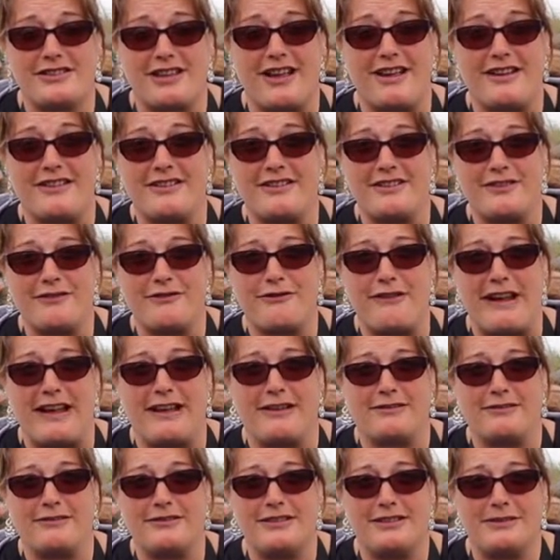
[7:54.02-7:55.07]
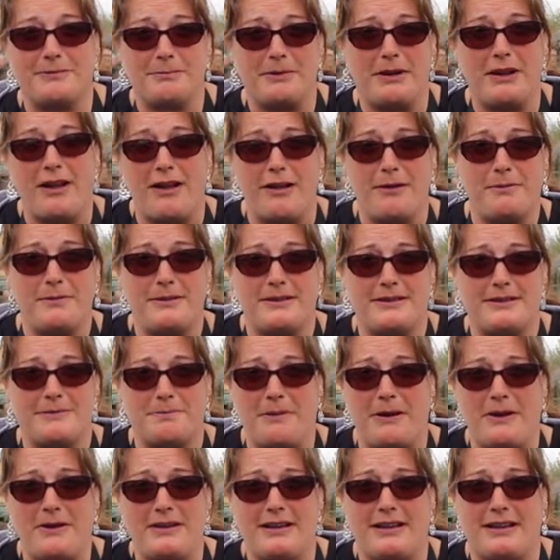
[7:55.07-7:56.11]
Around, my hubby's
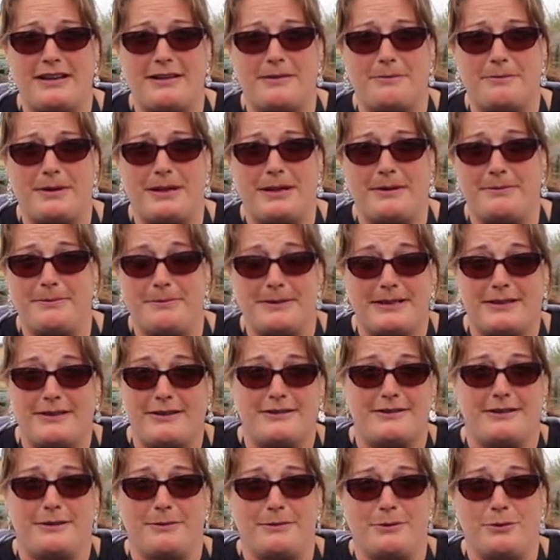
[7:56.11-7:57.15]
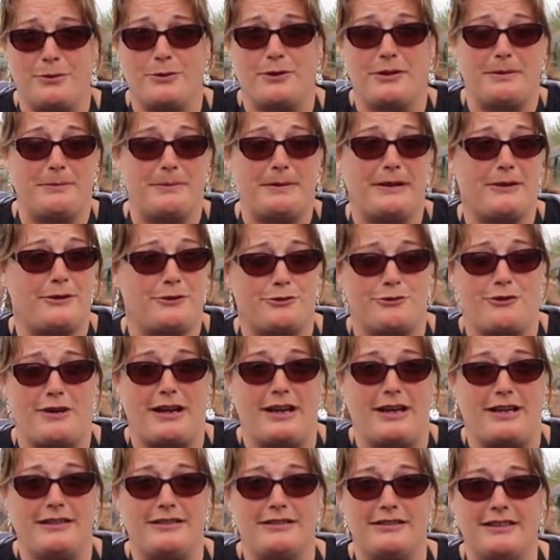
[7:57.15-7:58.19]
moaning at me because I'm talking about a
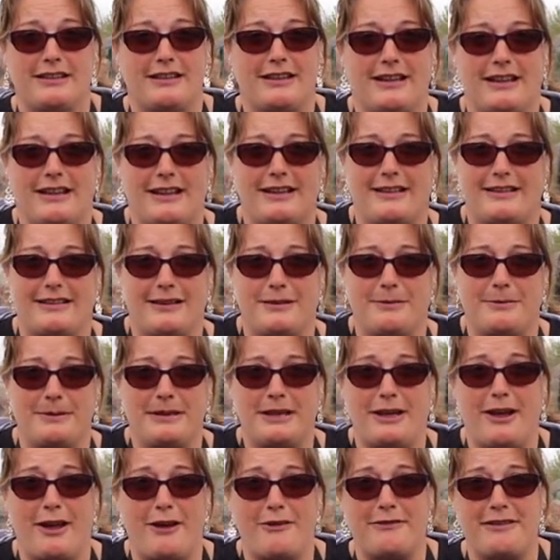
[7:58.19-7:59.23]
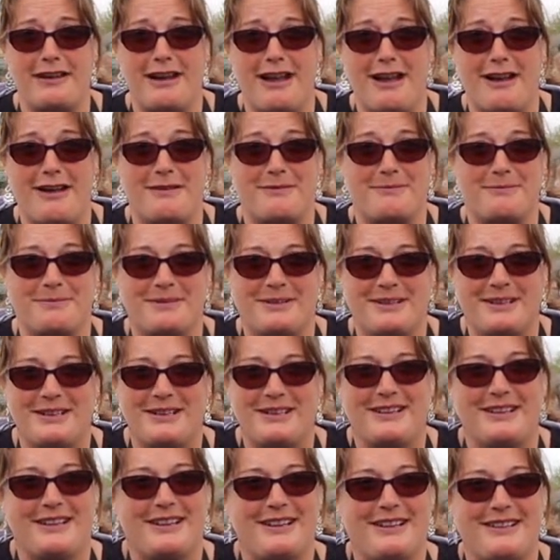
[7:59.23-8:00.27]
train and telling me to hurry up.
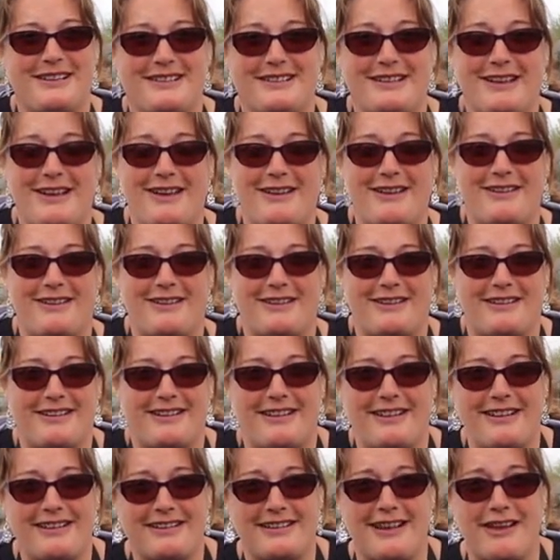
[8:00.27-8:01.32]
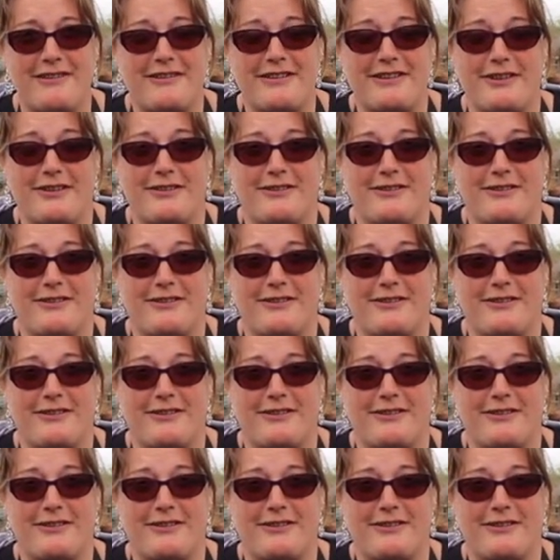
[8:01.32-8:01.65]
So let's carry